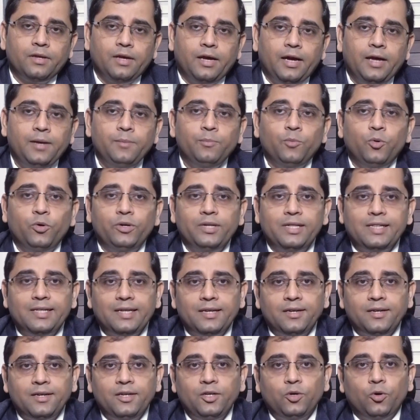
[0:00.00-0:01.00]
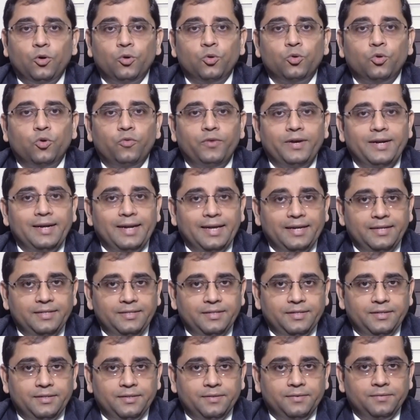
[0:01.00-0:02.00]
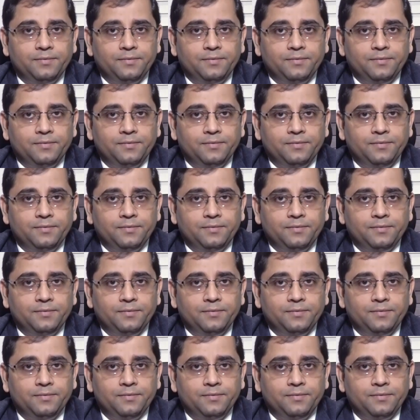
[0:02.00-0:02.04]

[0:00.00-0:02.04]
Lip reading: and more recently on COVID-19.